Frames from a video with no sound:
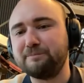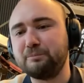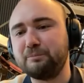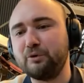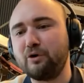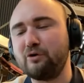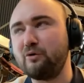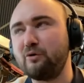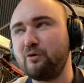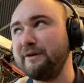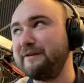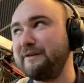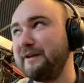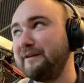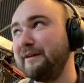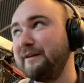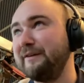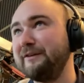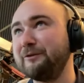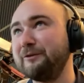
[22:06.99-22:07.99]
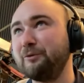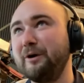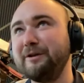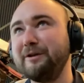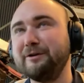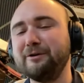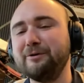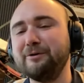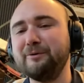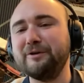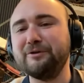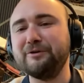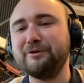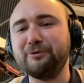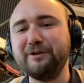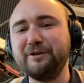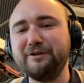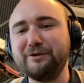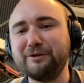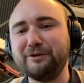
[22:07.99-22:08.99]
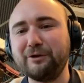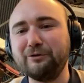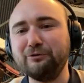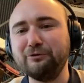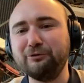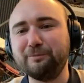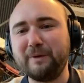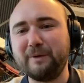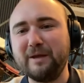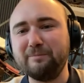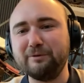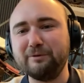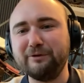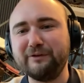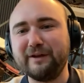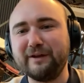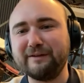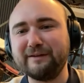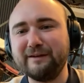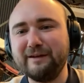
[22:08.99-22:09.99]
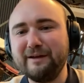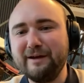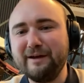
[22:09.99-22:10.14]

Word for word: poor quality and this is why you know when you read in the newspapers that